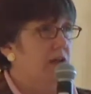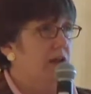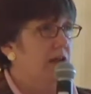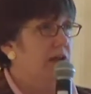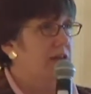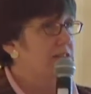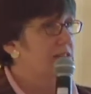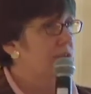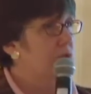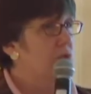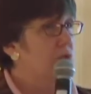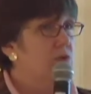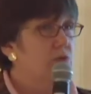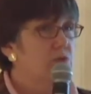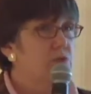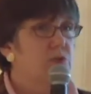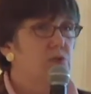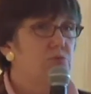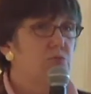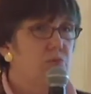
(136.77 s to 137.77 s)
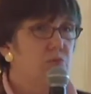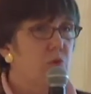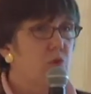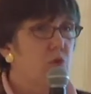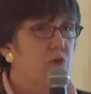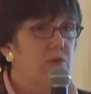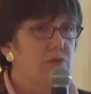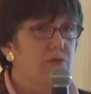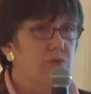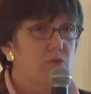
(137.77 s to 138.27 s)
And I say, well, who's the
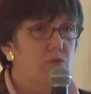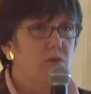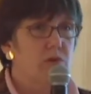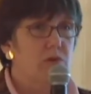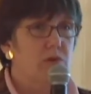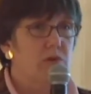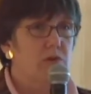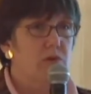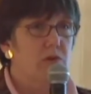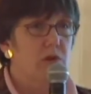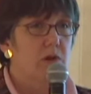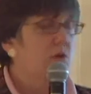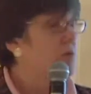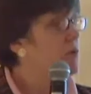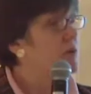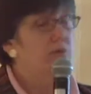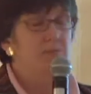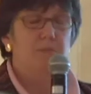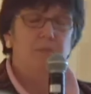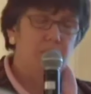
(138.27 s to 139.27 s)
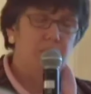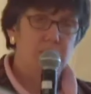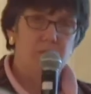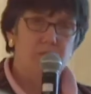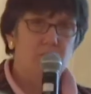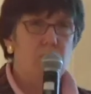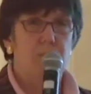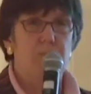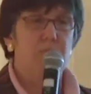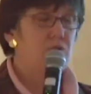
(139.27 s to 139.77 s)
report for? Well,
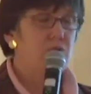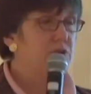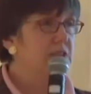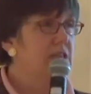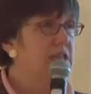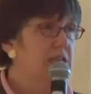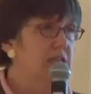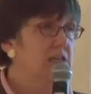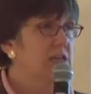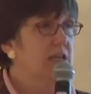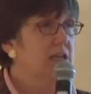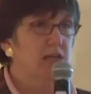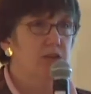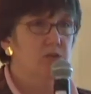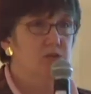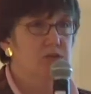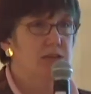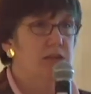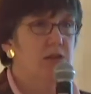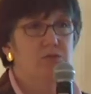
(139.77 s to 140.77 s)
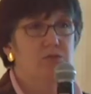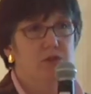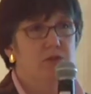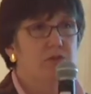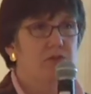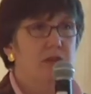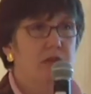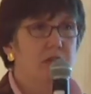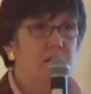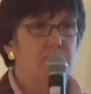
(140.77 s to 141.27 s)
if we put the indicators out there,
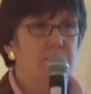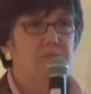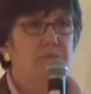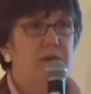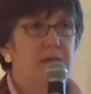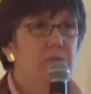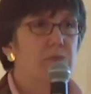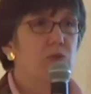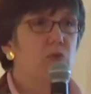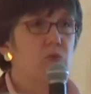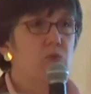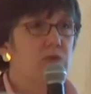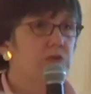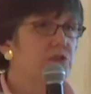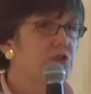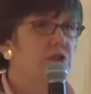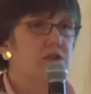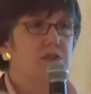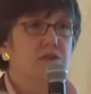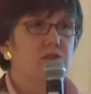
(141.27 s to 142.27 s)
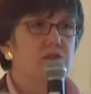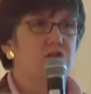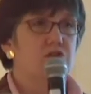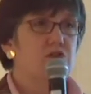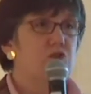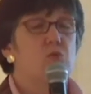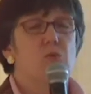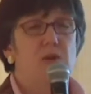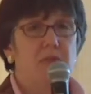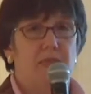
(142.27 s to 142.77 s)
then people will just
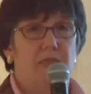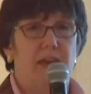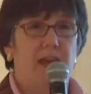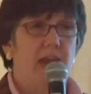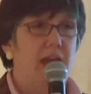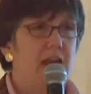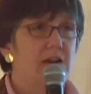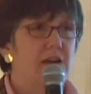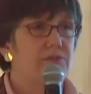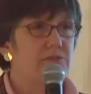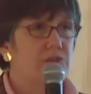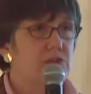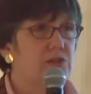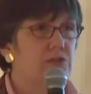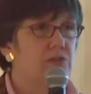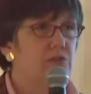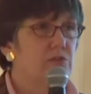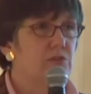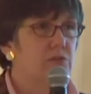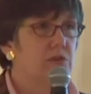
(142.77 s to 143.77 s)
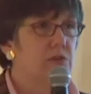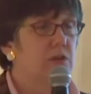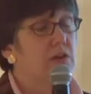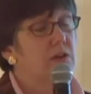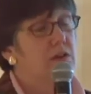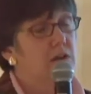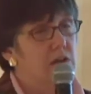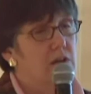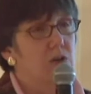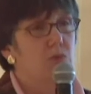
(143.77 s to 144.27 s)
do what they have to do.
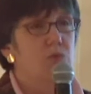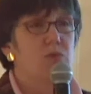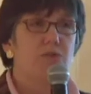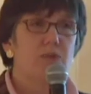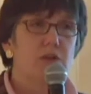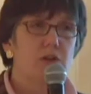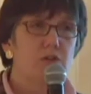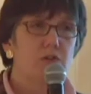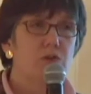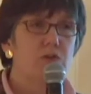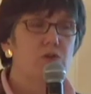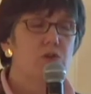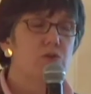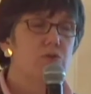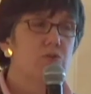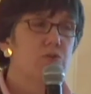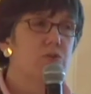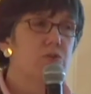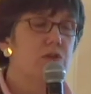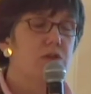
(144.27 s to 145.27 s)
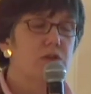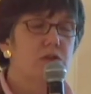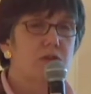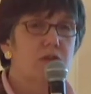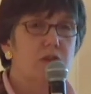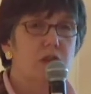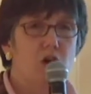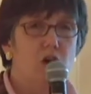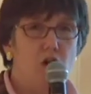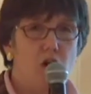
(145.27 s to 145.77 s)
Well, if you don't know who
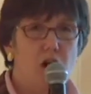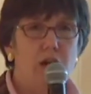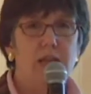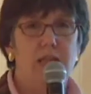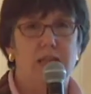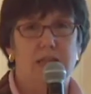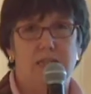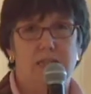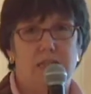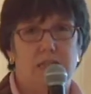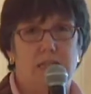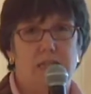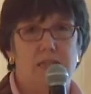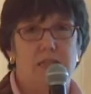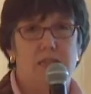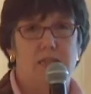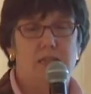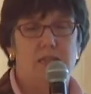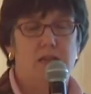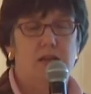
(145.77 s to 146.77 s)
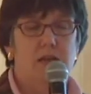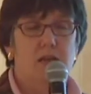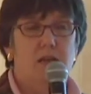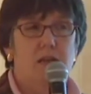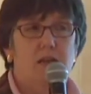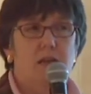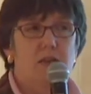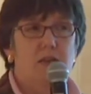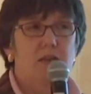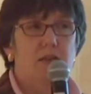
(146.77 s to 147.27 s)
the audience is,
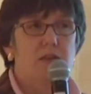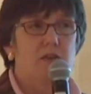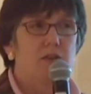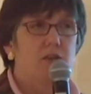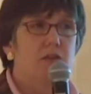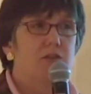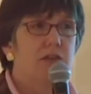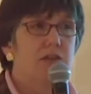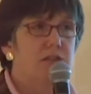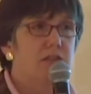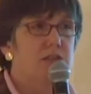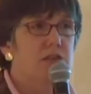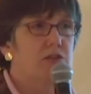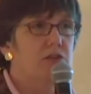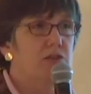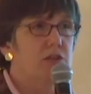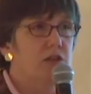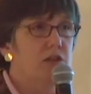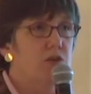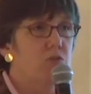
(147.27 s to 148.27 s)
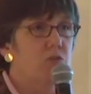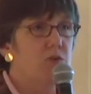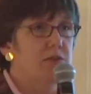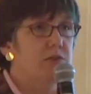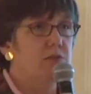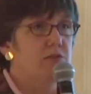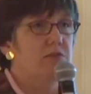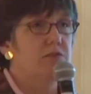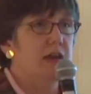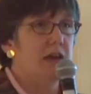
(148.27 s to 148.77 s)
then you don't necessarily know
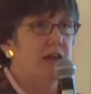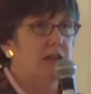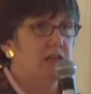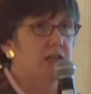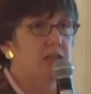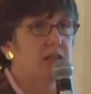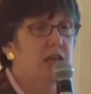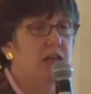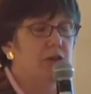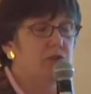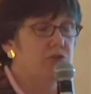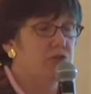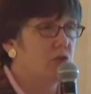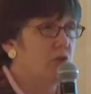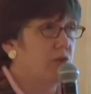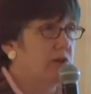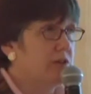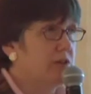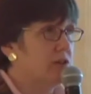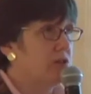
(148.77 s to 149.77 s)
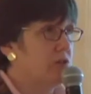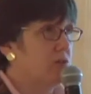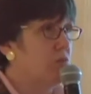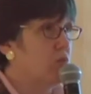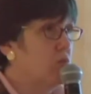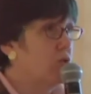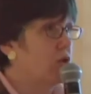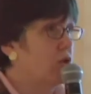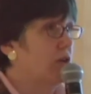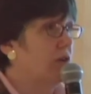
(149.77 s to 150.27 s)
whether that indicator is going to
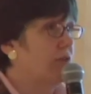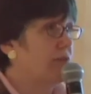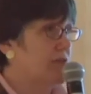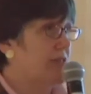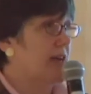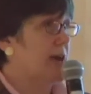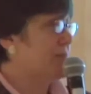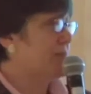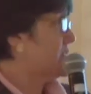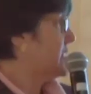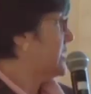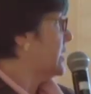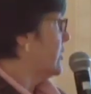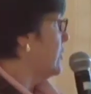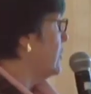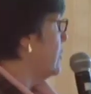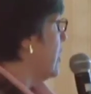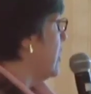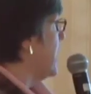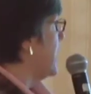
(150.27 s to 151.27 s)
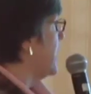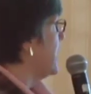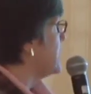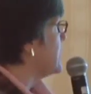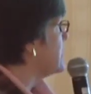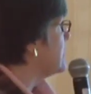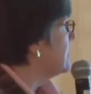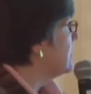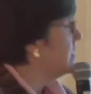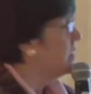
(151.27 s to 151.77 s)
work for that particular
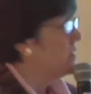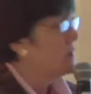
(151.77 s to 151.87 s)
audience